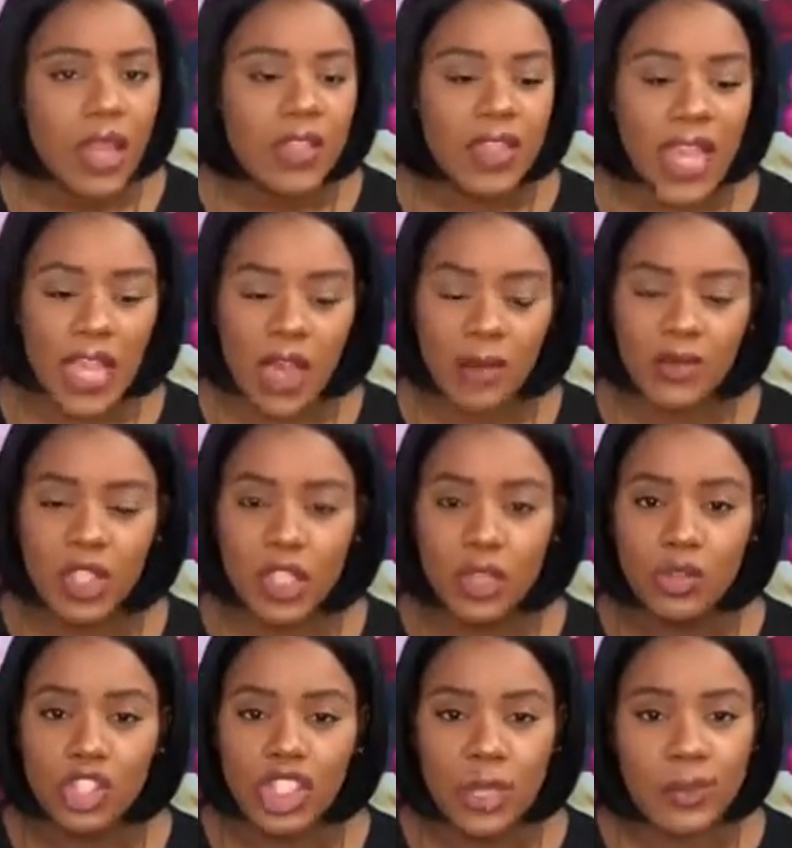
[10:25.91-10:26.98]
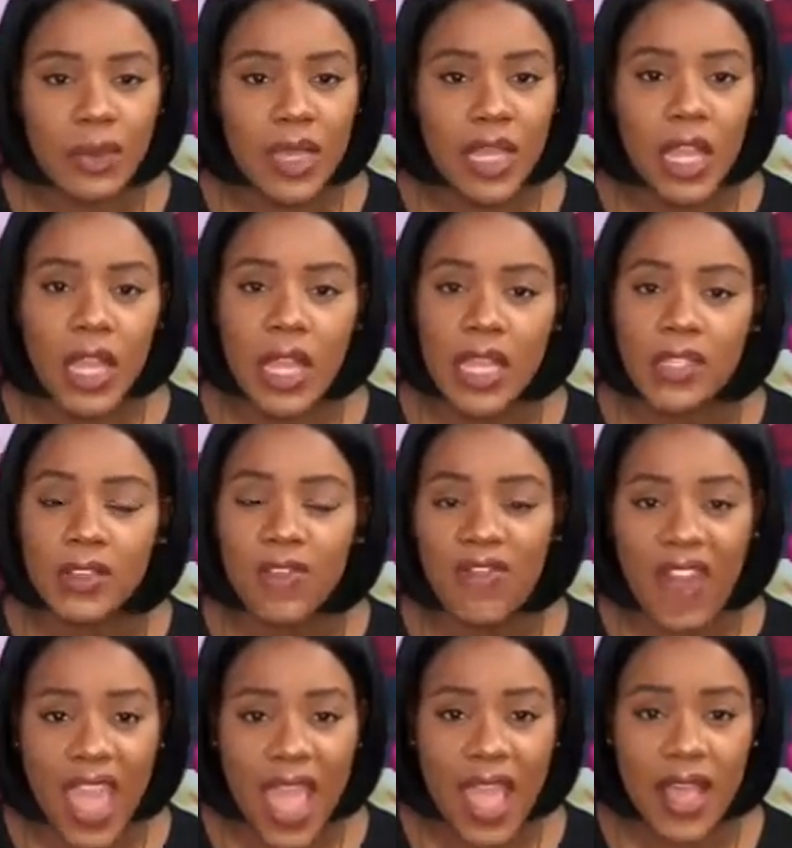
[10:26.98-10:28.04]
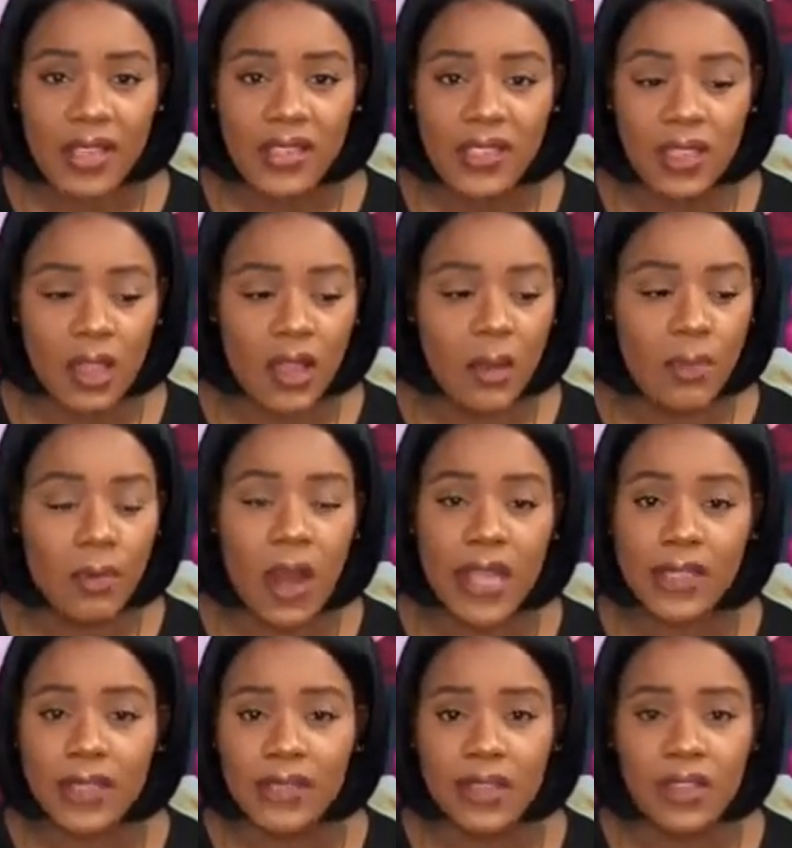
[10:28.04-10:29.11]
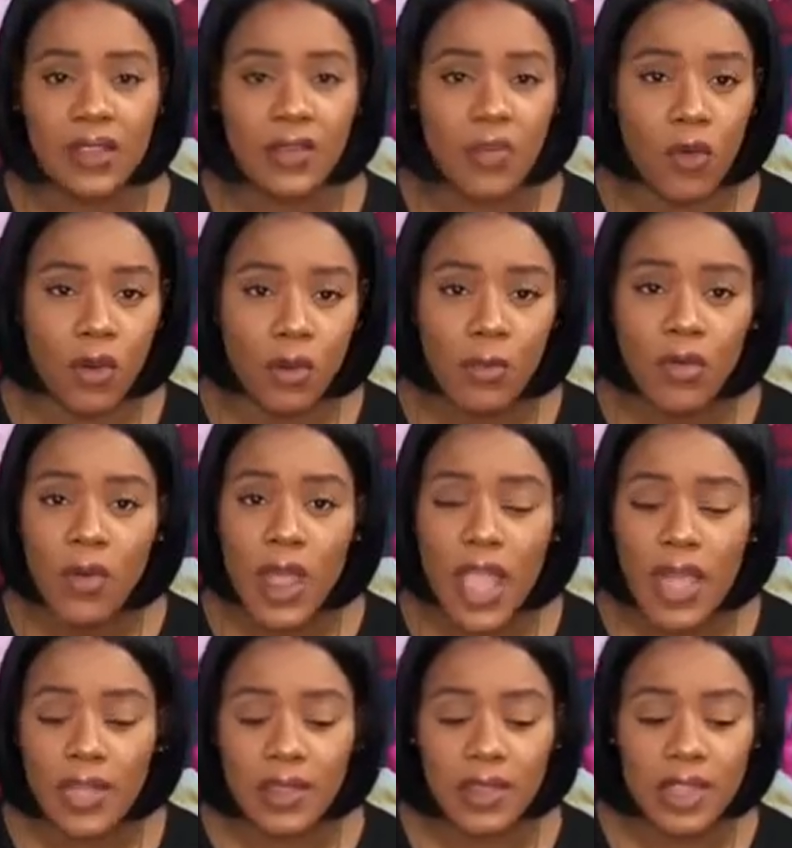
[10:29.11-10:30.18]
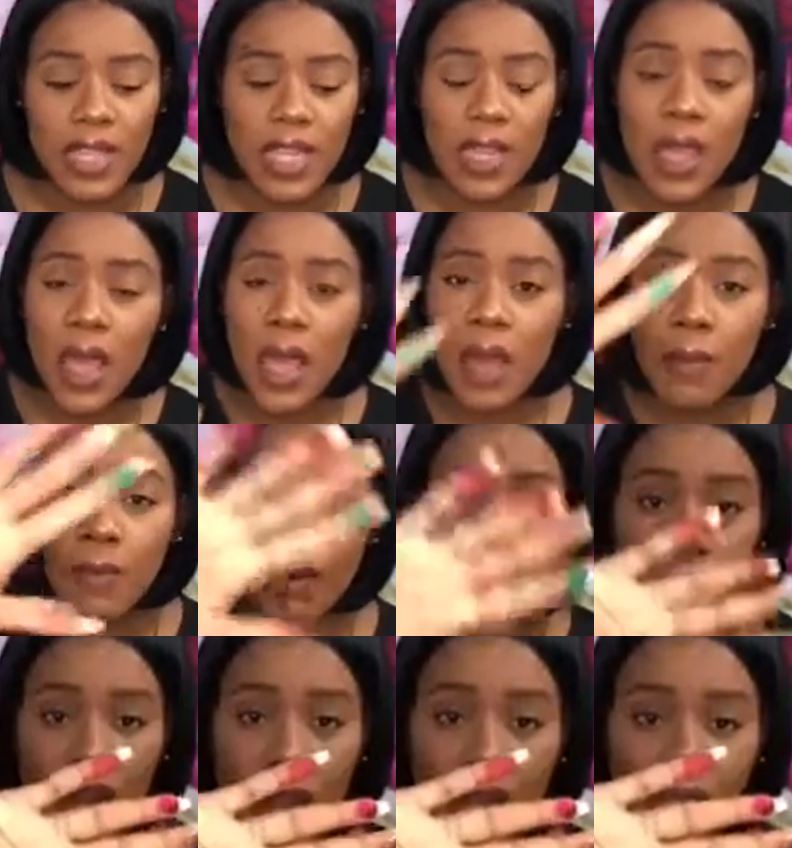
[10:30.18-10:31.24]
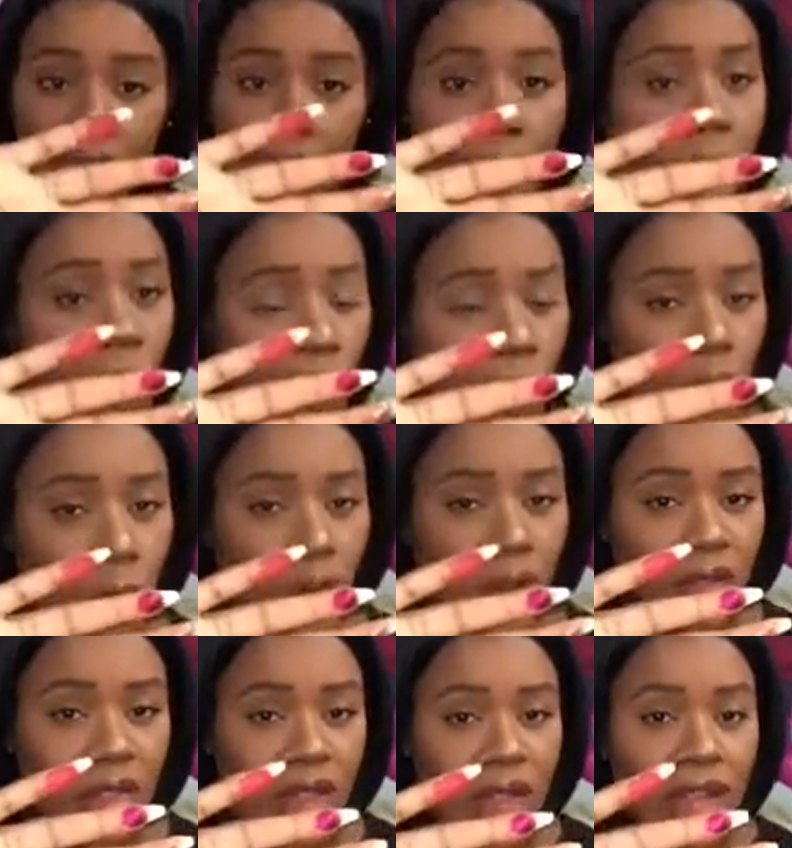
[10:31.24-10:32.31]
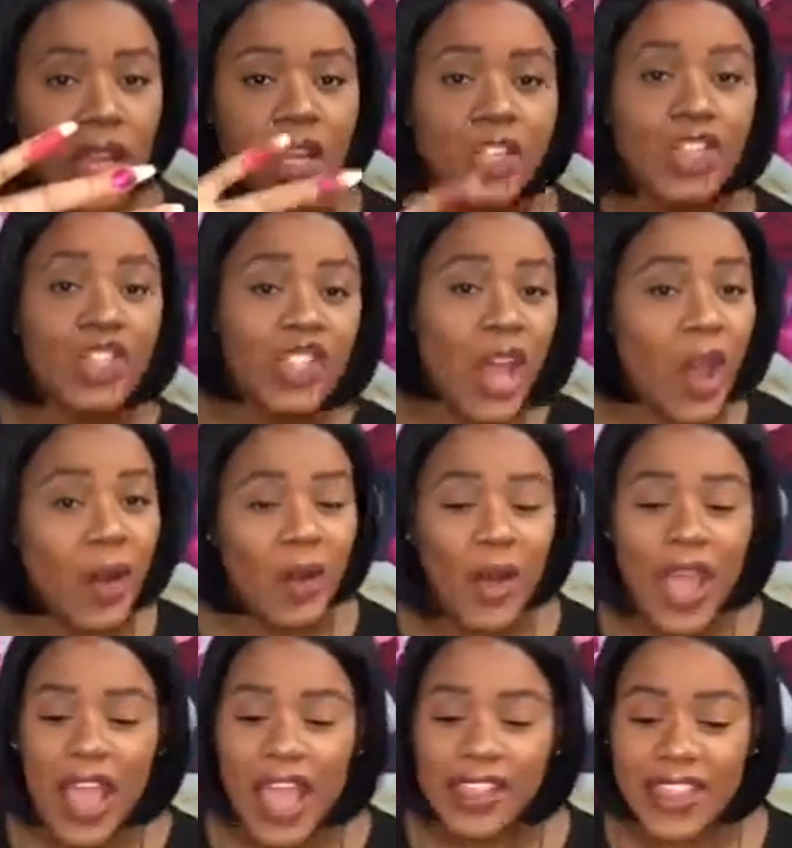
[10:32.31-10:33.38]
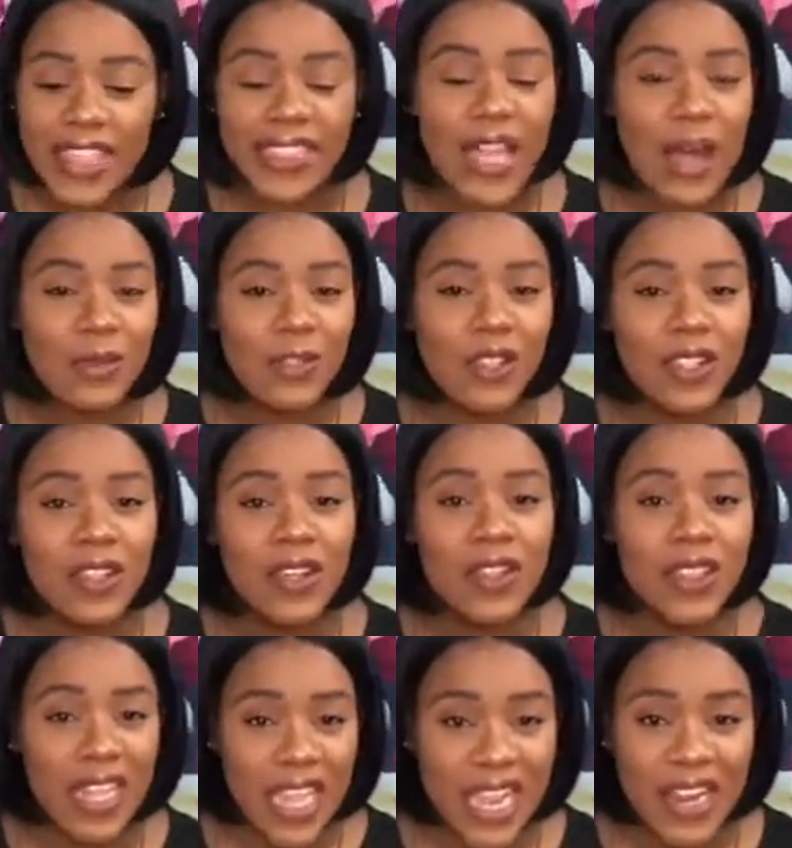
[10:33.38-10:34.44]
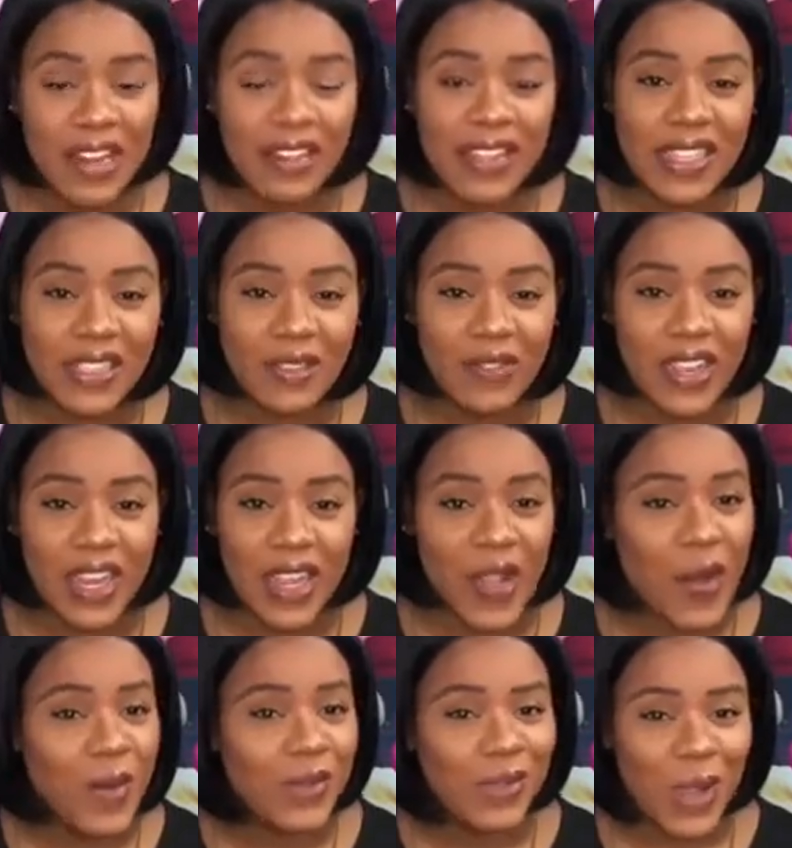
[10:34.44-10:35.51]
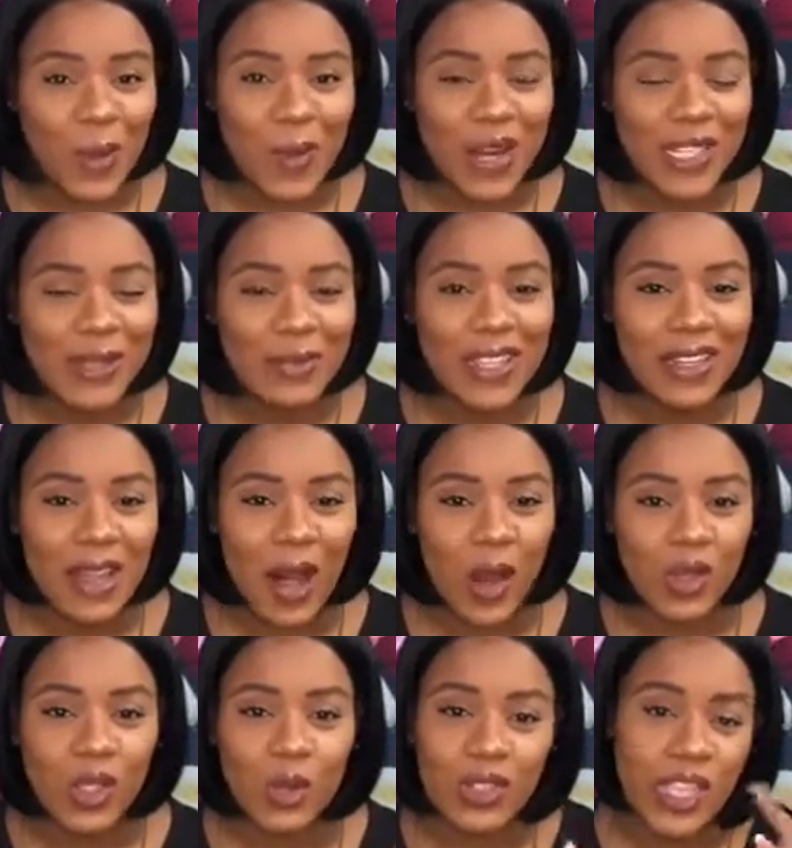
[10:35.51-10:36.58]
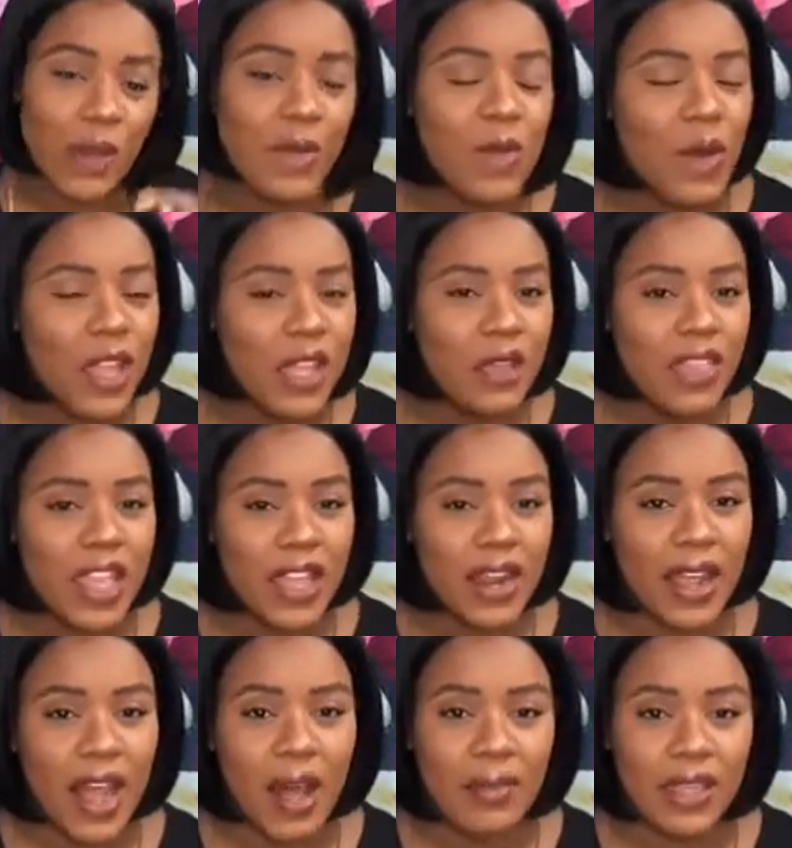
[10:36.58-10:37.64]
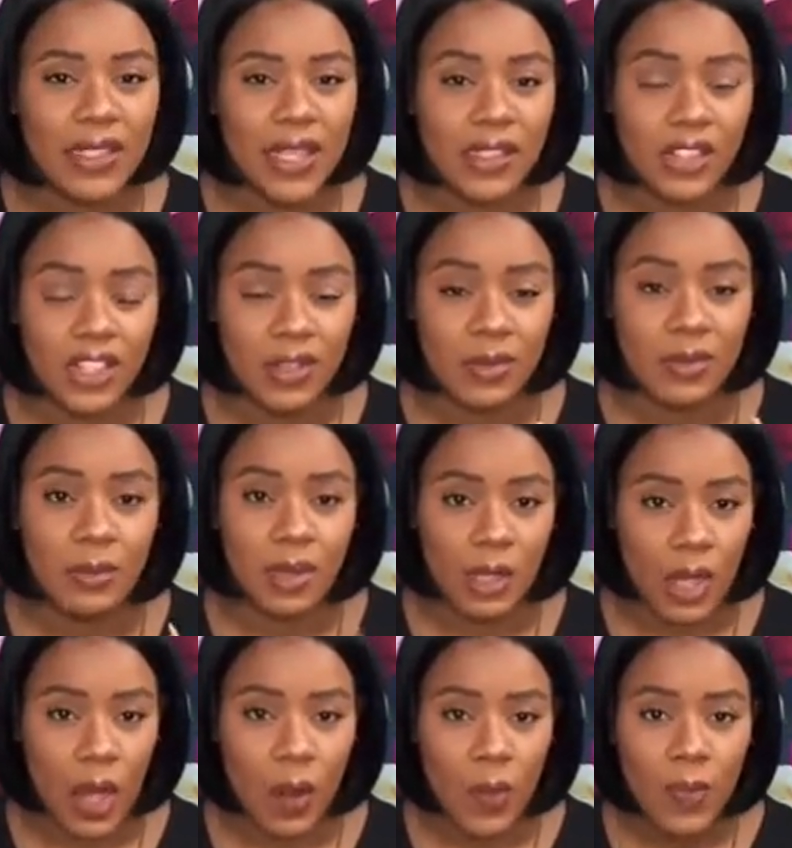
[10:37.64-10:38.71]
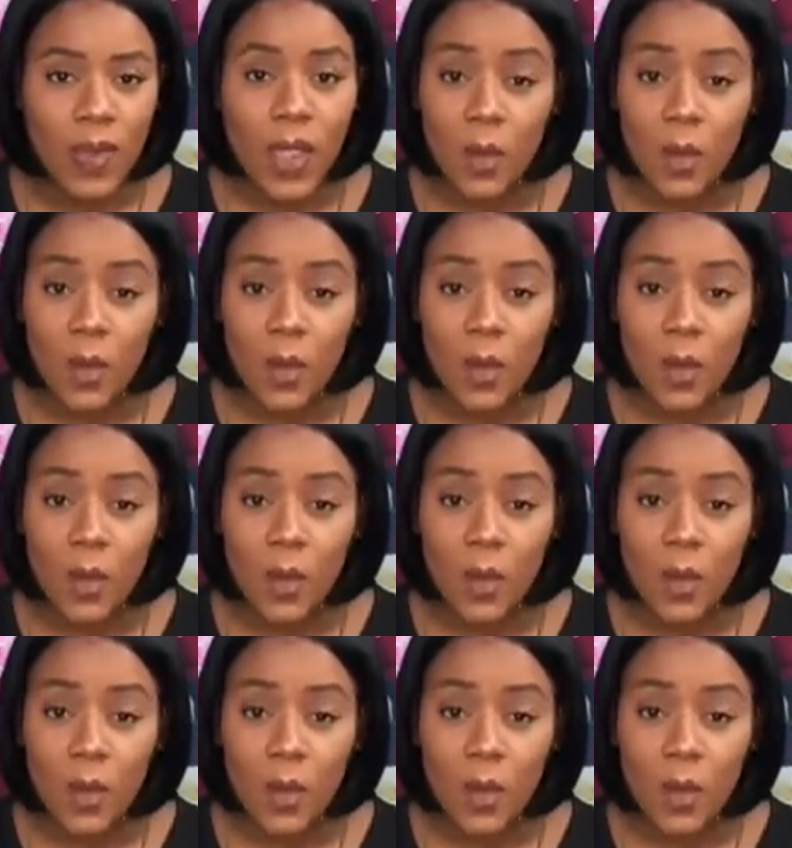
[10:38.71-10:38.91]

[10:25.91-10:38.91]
They come to you, shipping is fast, the prices is affordable, and the products are well worth it. So this comes to the end of this video. Don't want it to be long. So tell me what you think in the comment section below.